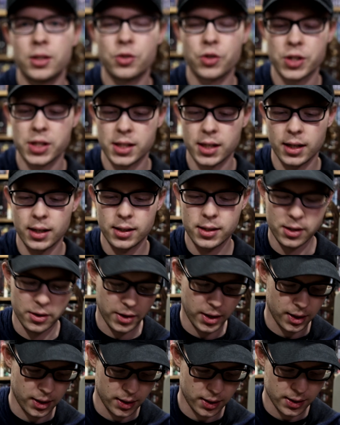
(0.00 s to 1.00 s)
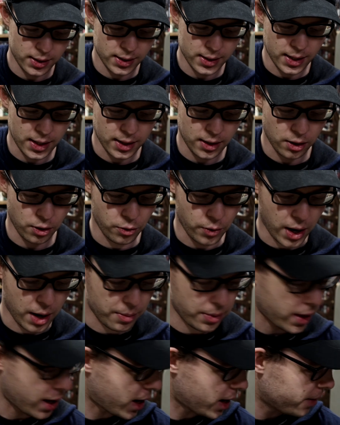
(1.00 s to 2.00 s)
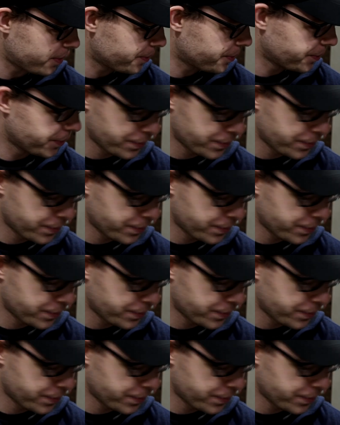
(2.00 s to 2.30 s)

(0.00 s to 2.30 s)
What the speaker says: interesting, so I decided to grab that.